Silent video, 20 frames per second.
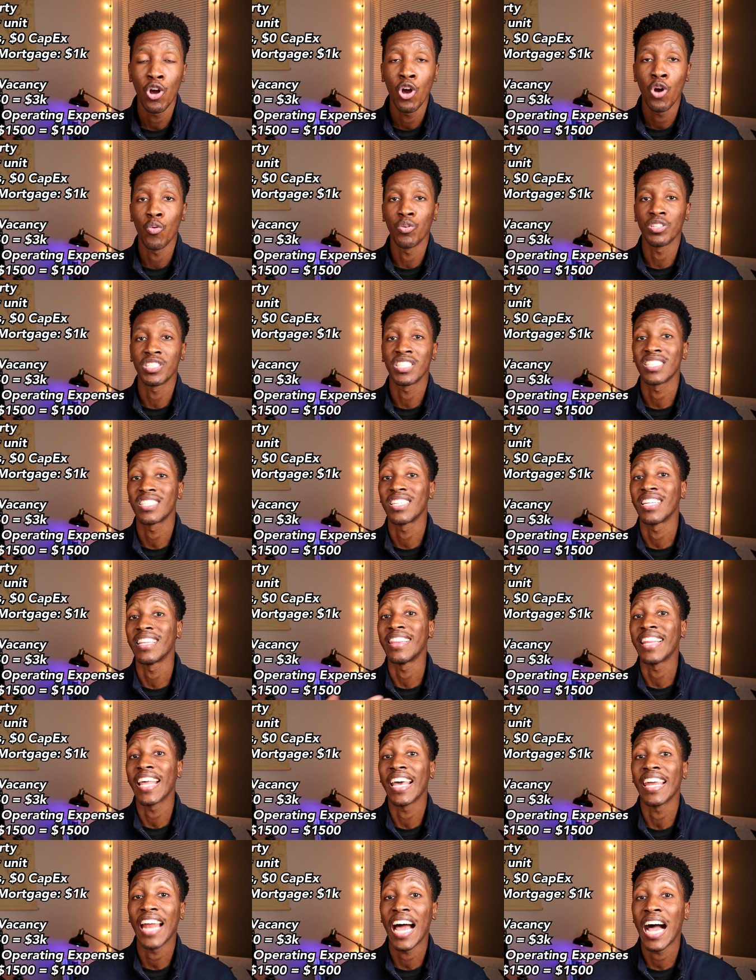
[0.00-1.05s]
which is the
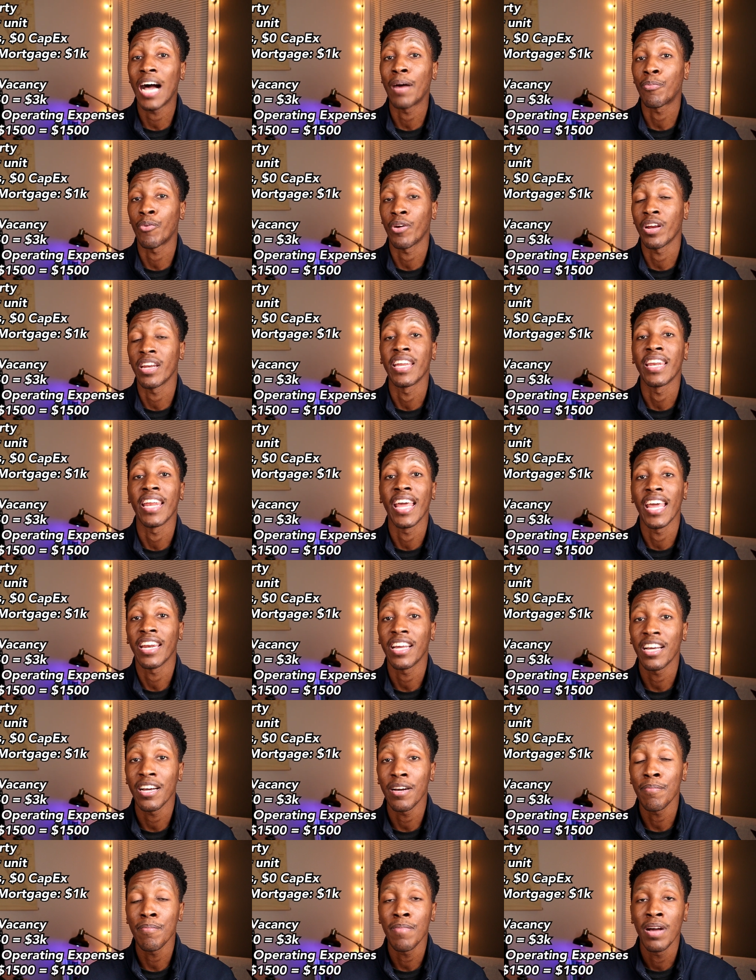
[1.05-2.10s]
net operating
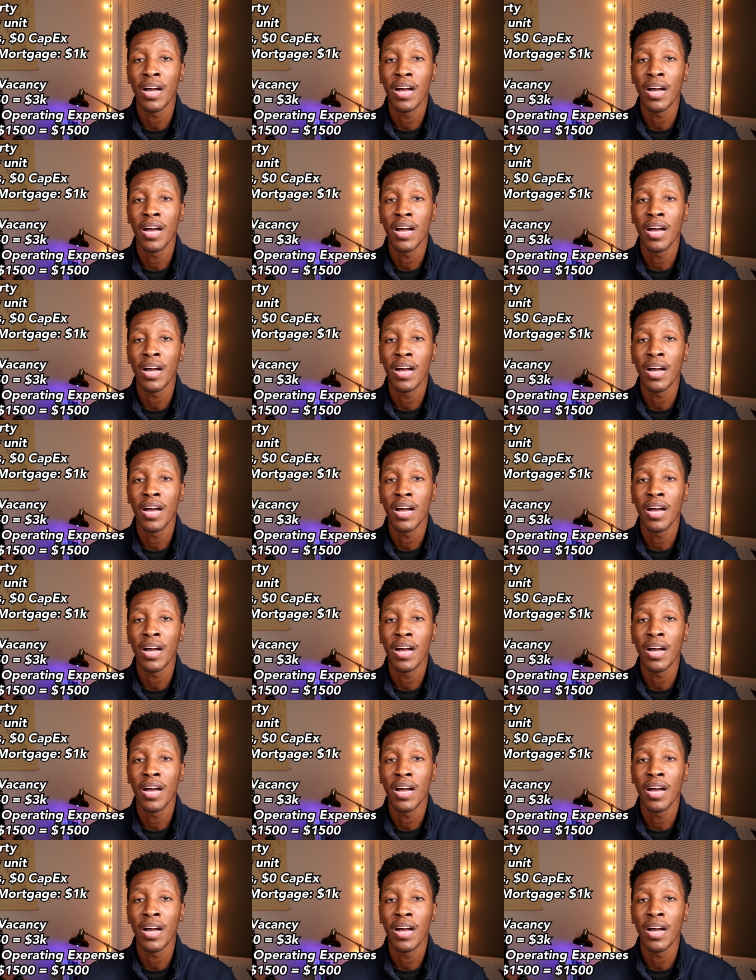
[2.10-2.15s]
income